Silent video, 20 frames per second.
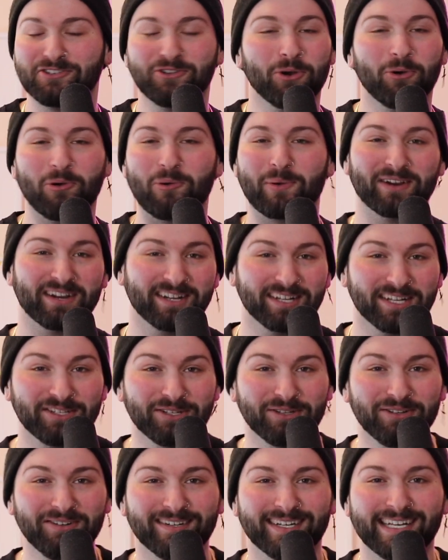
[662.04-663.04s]
know what we're going to
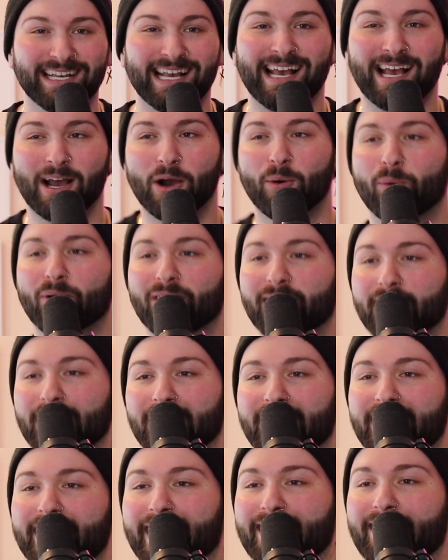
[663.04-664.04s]
do? We're going to
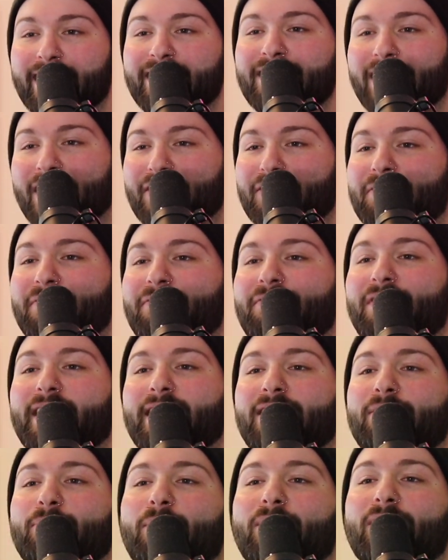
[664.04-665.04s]
get another
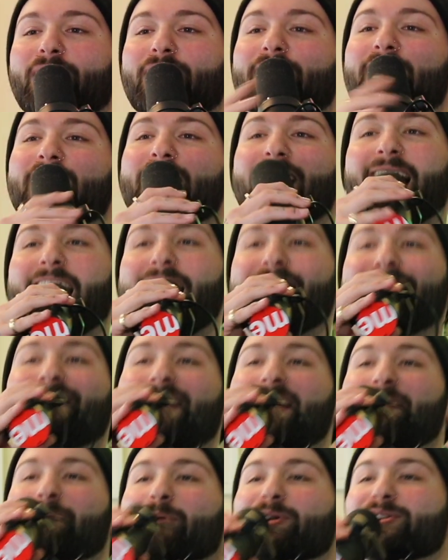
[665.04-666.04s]
fucking word, and
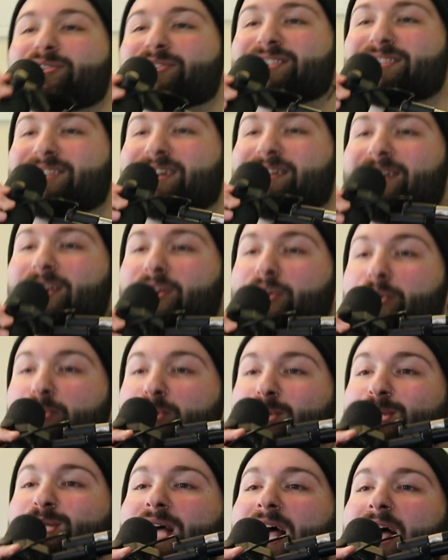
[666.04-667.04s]
then we're just going to
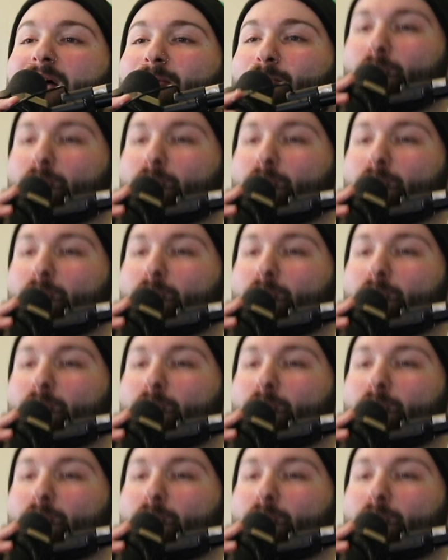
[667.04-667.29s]
use that